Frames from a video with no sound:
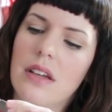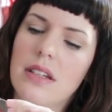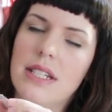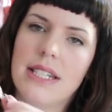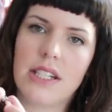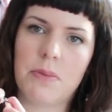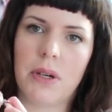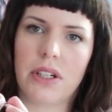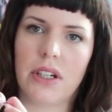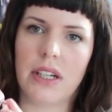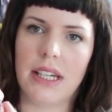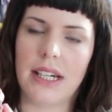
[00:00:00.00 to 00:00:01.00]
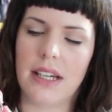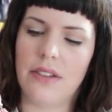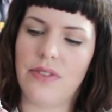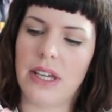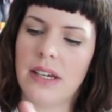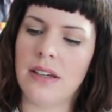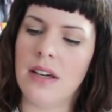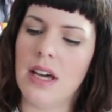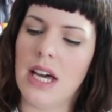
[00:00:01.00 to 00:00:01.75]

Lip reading: stitch markery kind of thing